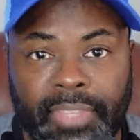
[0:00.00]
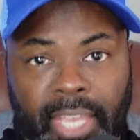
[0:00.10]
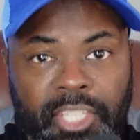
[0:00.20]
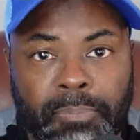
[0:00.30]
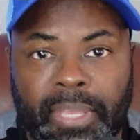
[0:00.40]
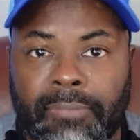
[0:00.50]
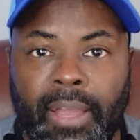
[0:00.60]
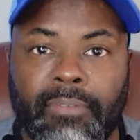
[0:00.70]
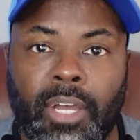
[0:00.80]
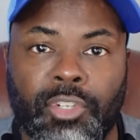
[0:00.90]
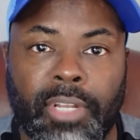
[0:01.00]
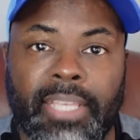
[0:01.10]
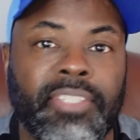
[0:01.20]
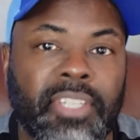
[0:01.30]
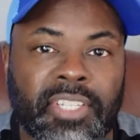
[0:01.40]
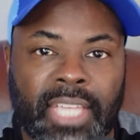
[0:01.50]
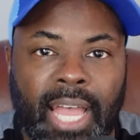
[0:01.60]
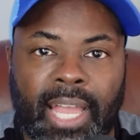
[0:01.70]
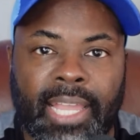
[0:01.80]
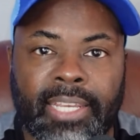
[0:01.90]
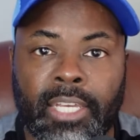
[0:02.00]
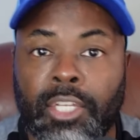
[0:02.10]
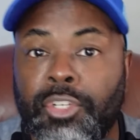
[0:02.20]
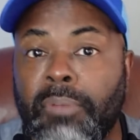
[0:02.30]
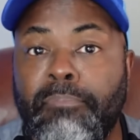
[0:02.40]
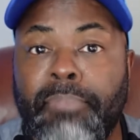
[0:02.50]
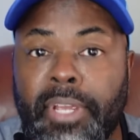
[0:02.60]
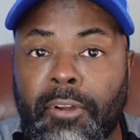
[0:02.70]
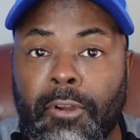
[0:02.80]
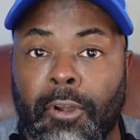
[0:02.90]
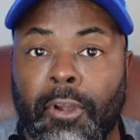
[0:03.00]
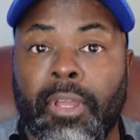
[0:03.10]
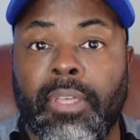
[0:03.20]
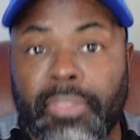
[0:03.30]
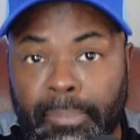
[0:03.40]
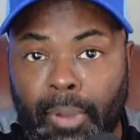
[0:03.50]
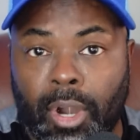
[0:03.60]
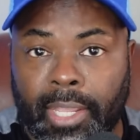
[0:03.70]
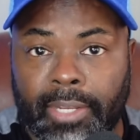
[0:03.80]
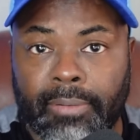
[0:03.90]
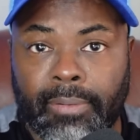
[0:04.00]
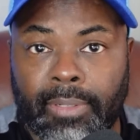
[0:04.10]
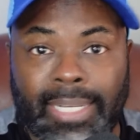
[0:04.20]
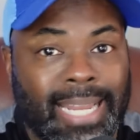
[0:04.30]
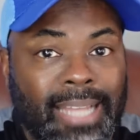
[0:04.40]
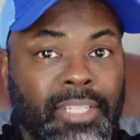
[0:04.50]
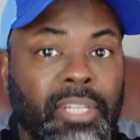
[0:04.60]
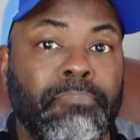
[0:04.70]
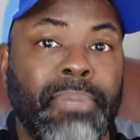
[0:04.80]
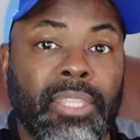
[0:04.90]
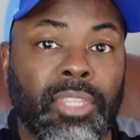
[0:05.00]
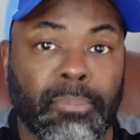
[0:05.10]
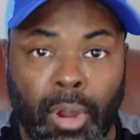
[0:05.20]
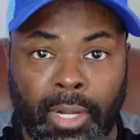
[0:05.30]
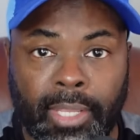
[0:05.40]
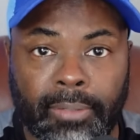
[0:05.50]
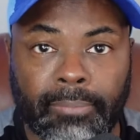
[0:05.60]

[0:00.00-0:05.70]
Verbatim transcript: The S&P 500 is designed to mirror the market not to beat the market.